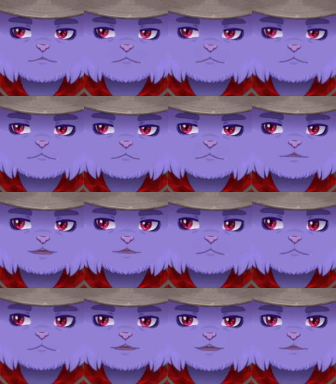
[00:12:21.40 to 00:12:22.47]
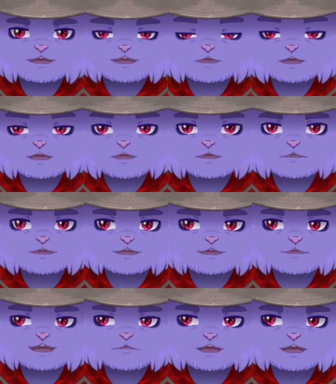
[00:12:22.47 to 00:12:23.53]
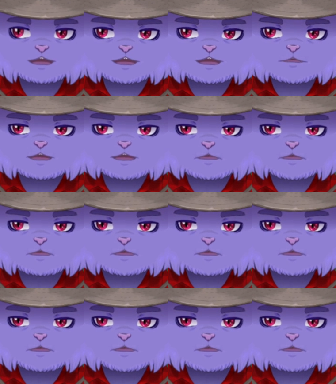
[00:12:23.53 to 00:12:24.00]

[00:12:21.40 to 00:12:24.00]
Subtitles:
they were like, oh yeah, this is a clear-cut case.